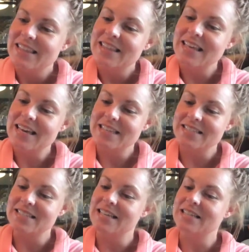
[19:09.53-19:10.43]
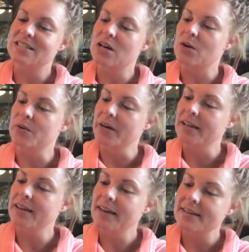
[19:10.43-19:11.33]
This is the
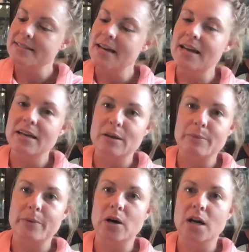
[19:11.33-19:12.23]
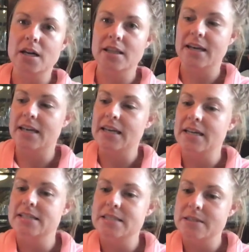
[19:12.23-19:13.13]
really exciting part,
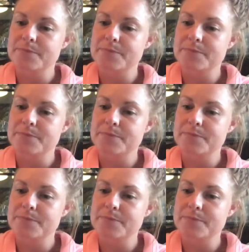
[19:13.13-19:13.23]
ladies